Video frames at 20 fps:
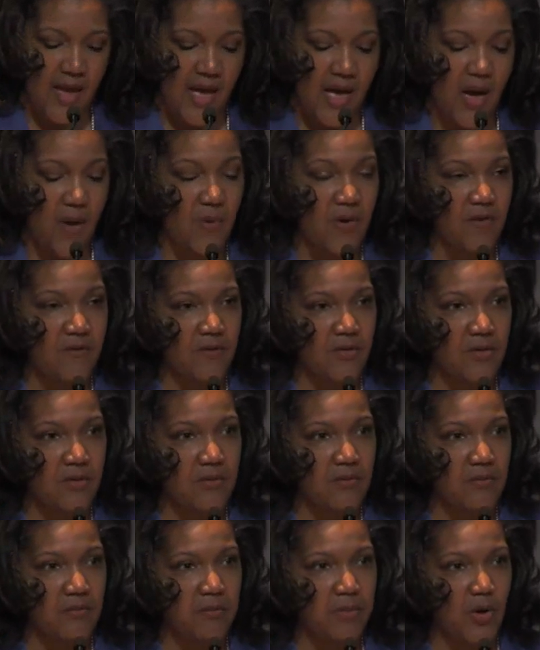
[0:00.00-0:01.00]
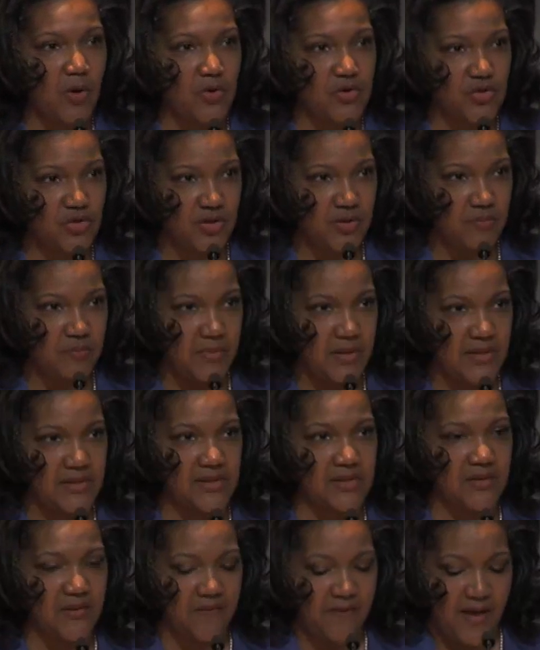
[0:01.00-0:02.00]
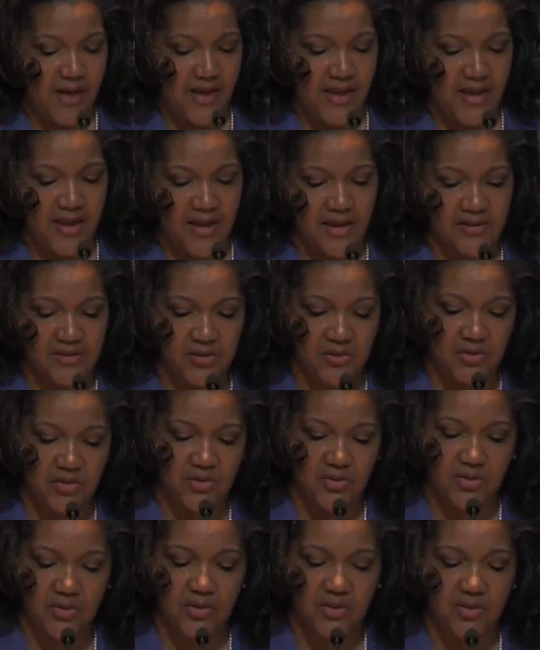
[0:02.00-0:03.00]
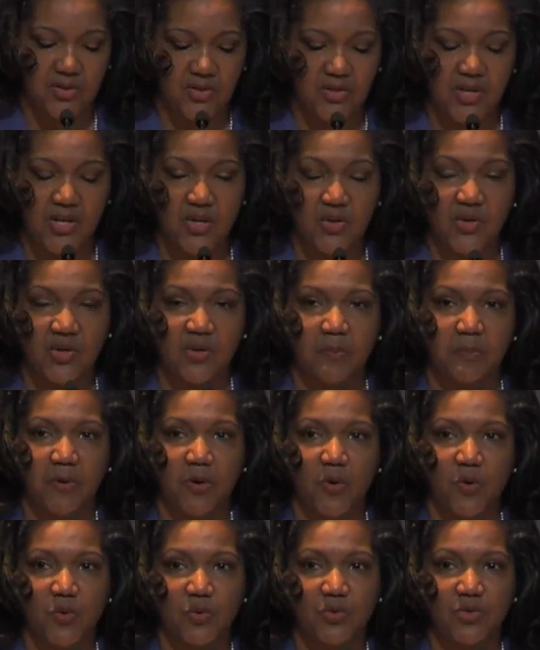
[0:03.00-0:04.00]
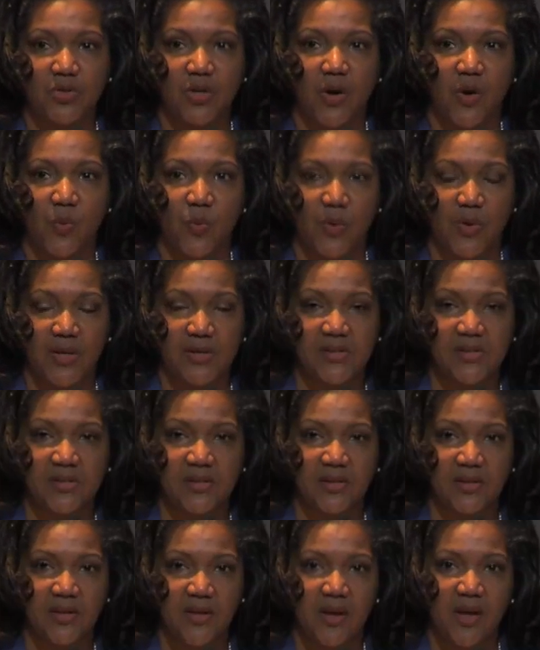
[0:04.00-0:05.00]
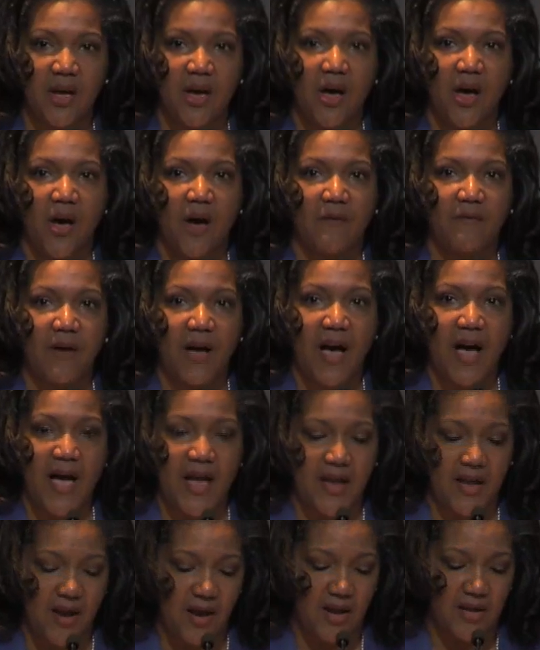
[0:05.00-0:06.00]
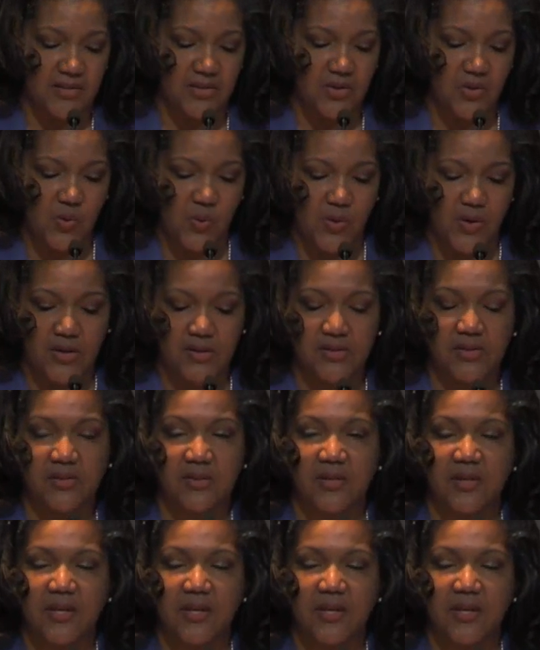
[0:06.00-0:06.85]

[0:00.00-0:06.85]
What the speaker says: However, bulk shipments of high hazards continue to pose a risk of a high consequence